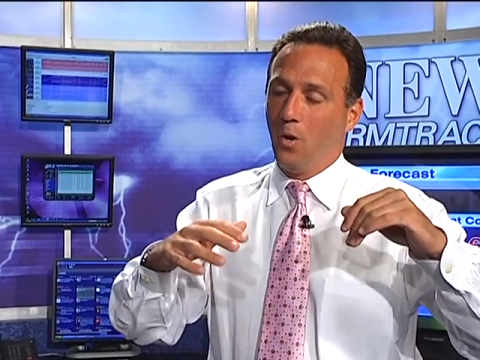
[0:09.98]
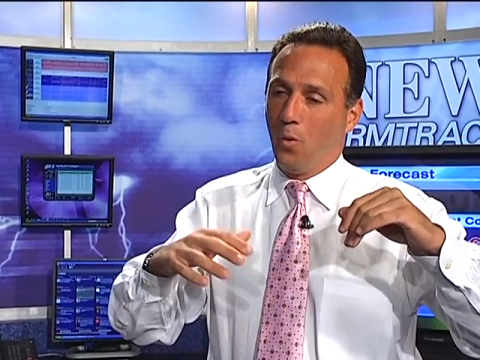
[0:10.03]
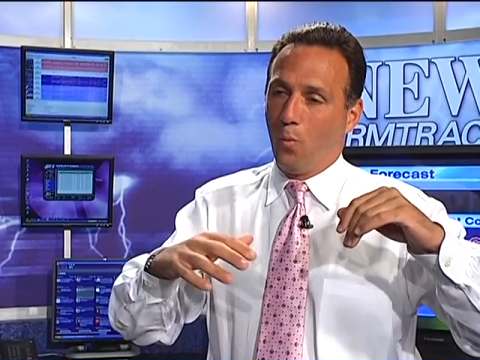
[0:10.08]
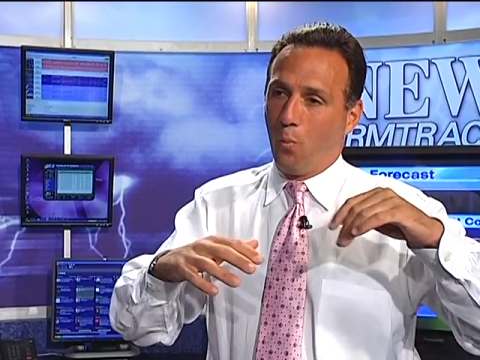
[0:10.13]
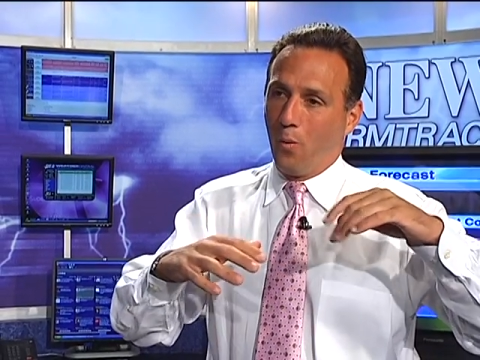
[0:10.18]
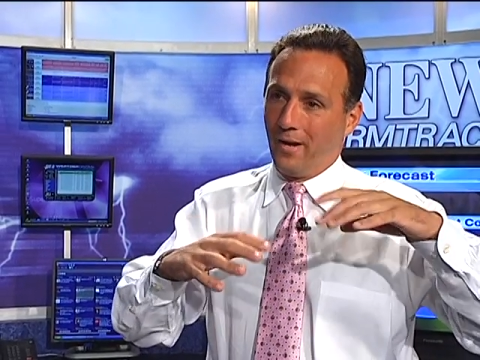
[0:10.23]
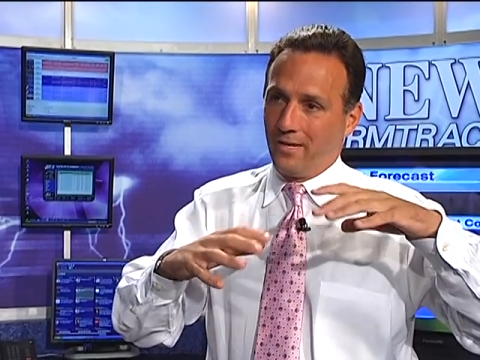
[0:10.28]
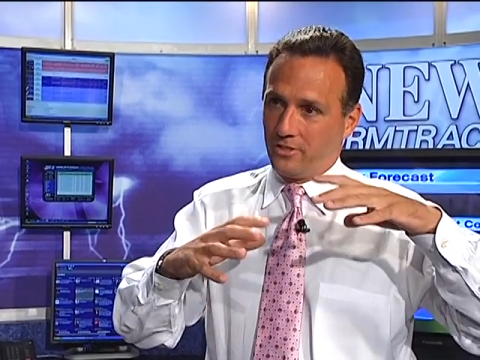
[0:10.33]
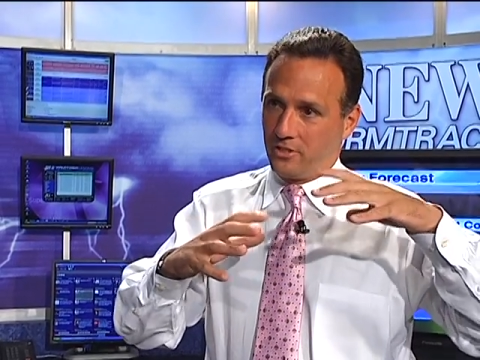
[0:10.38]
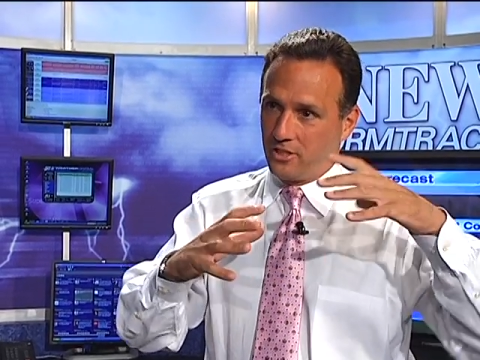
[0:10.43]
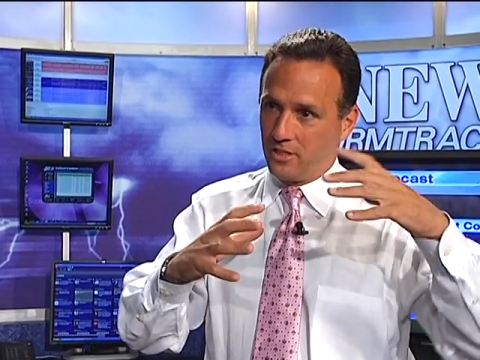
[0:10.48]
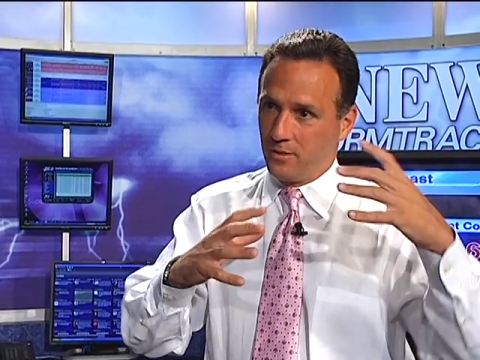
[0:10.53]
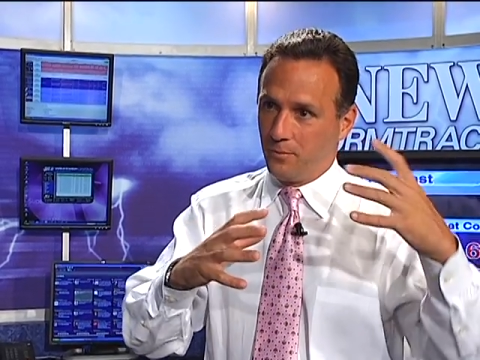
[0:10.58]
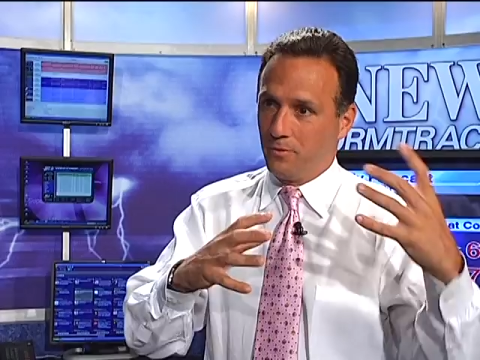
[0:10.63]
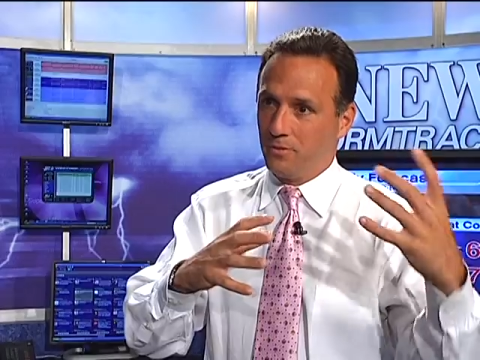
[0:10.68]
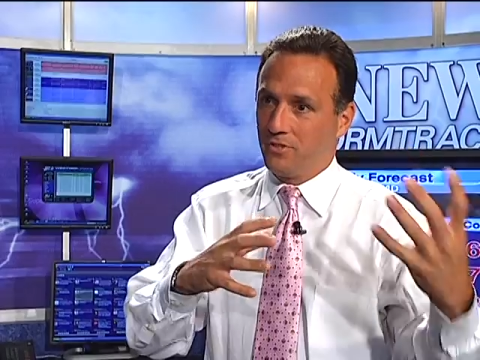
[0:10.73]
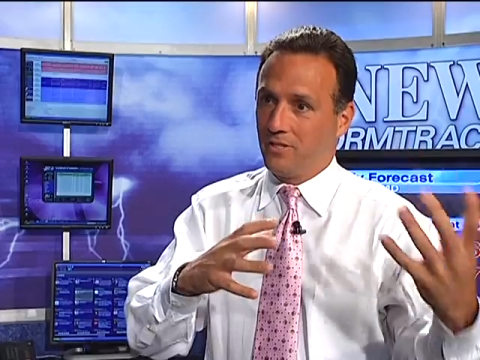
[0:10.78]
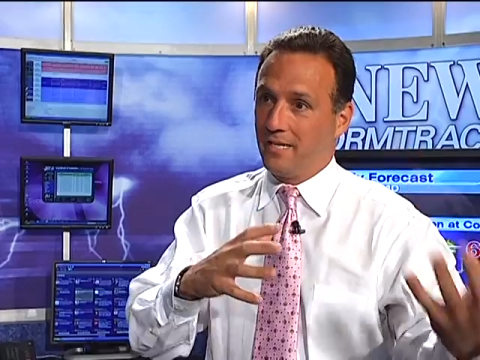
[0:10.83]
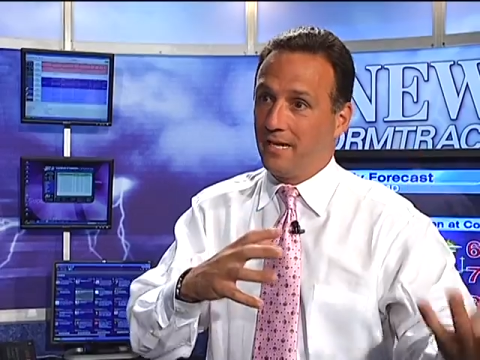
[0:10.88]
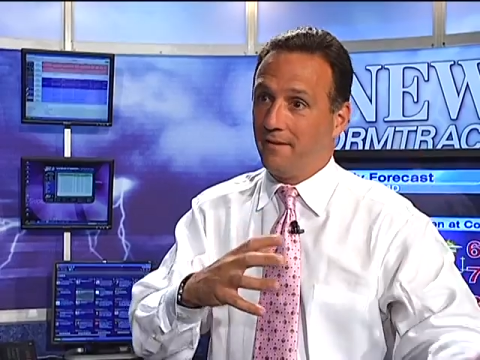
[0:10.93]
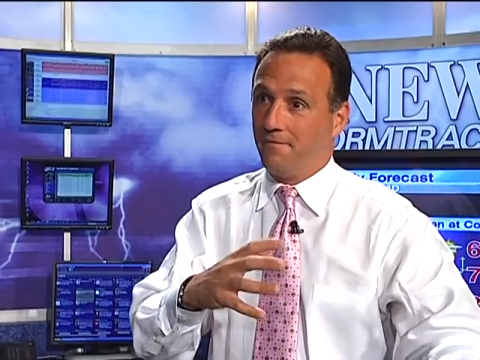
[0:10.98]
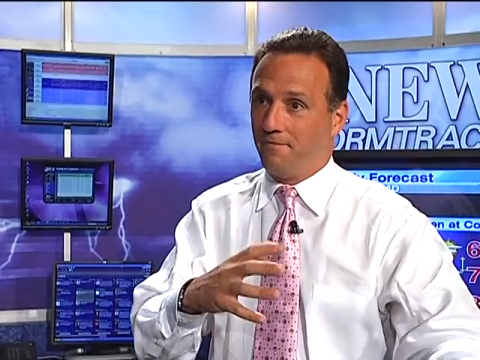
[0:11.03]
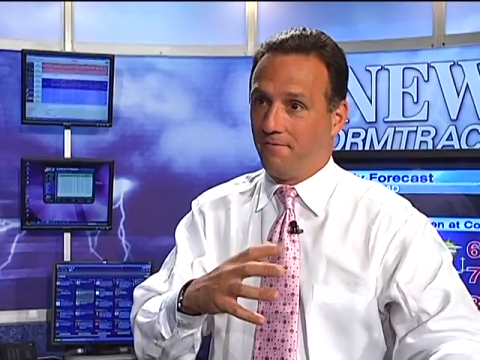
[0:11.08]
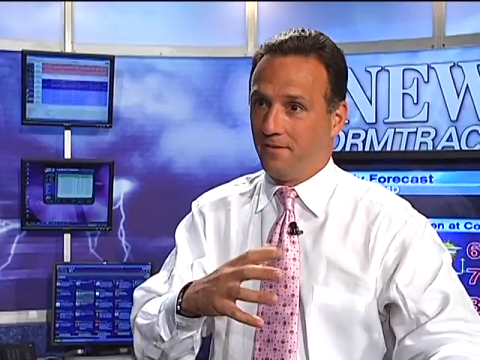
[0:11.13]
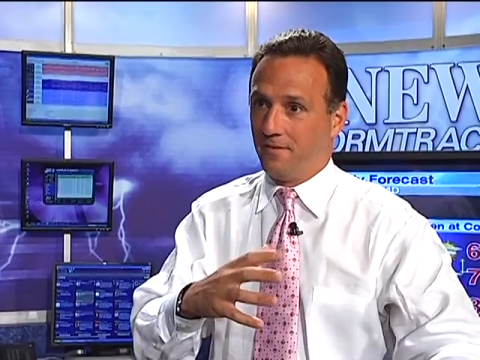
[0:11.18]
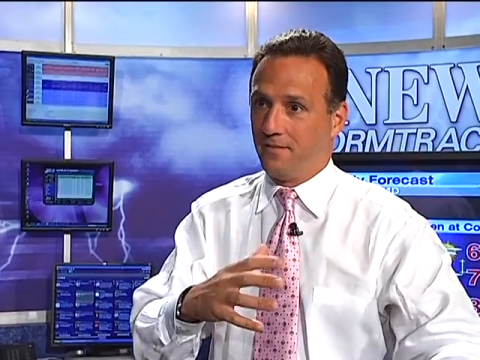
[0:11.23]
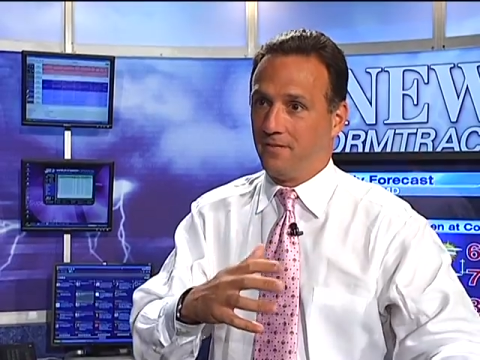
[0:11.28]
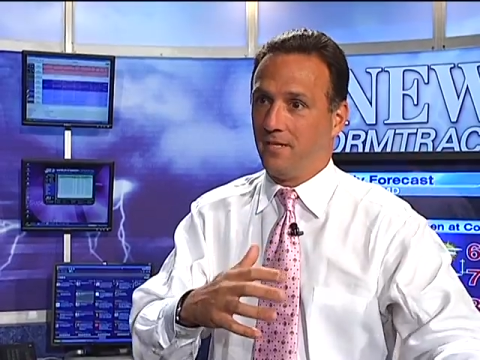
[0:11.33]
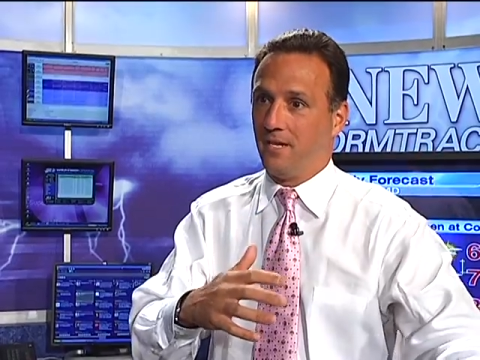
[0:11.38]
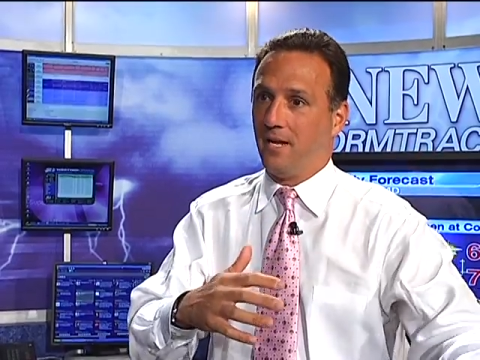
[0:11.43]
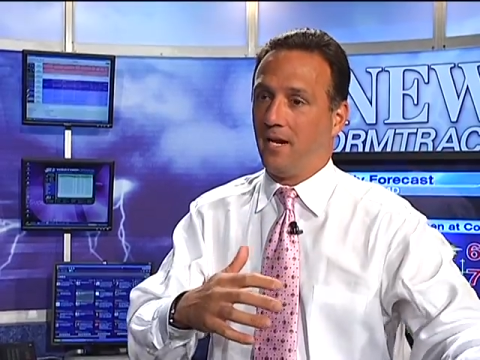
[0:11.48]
when she was an infant